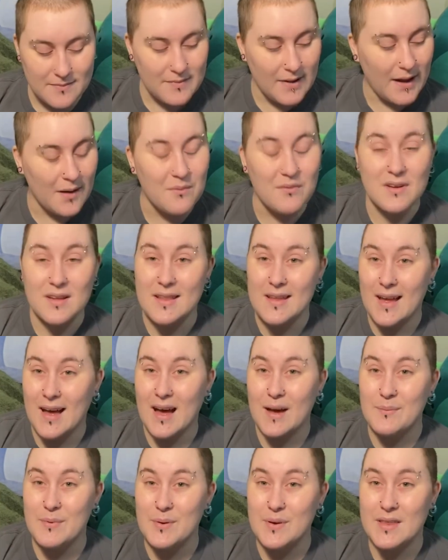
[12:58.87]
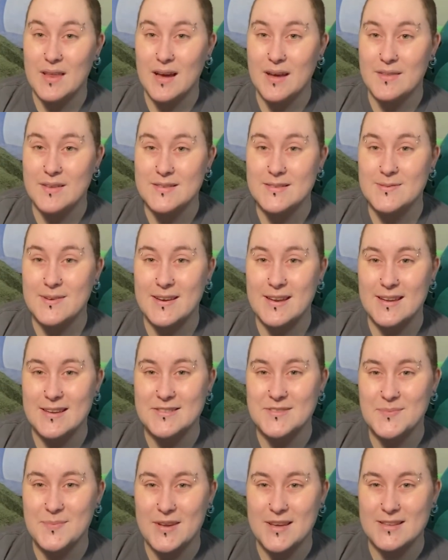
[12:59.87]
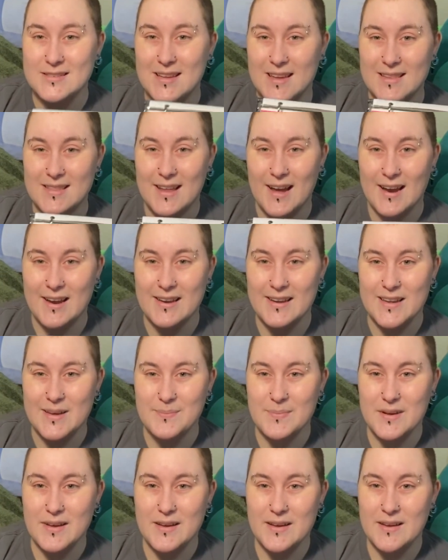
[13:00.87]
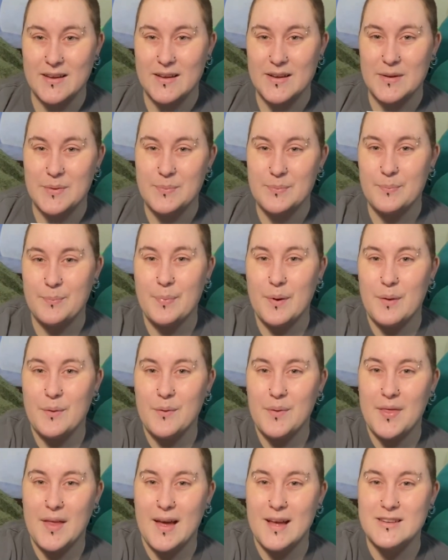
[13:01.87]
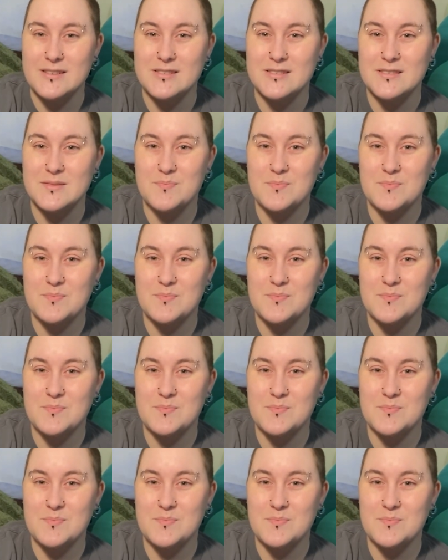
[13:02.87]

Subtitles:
I'm really happy with how this one is because I lined up both edges